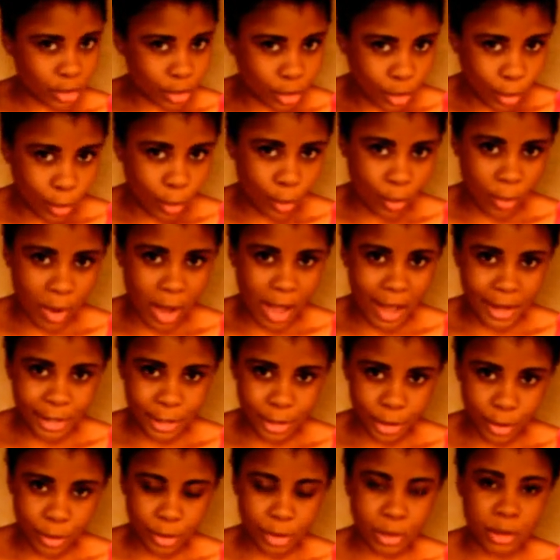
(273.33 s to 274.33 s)
No, I
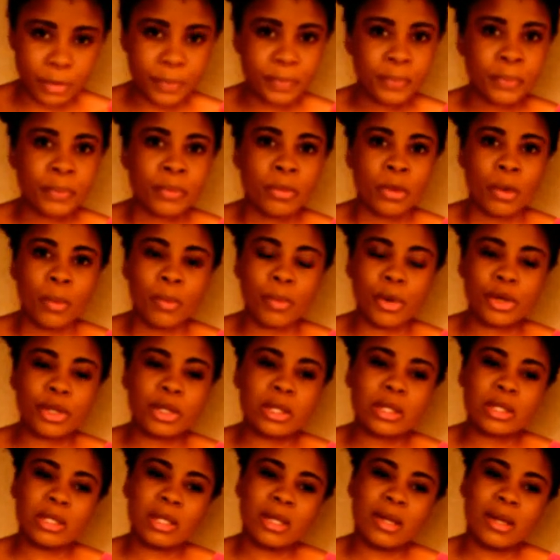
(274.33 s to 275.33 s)
don't. But you
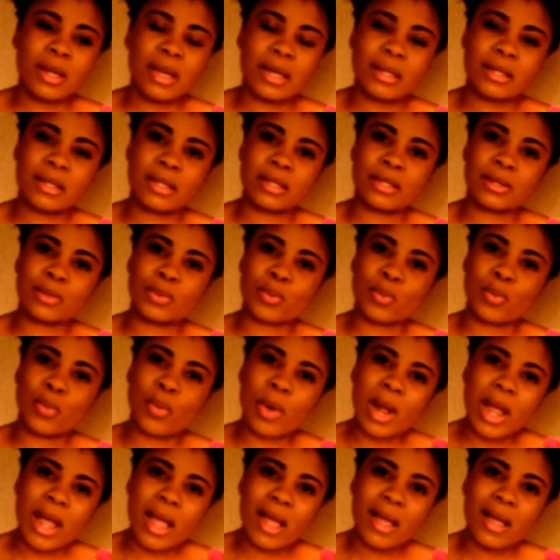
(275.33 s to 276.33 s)
see cases
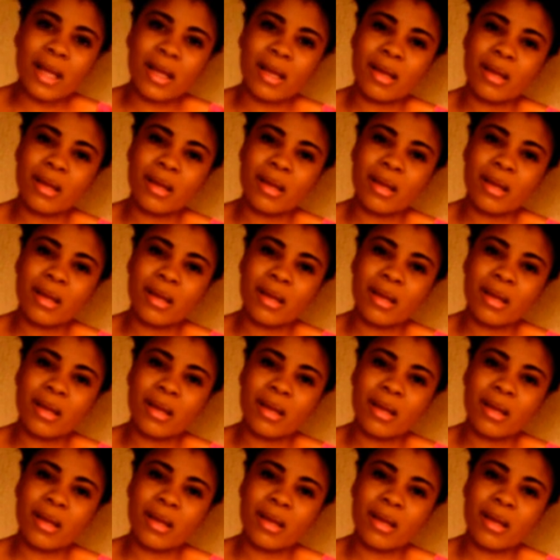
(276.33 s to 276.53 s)
where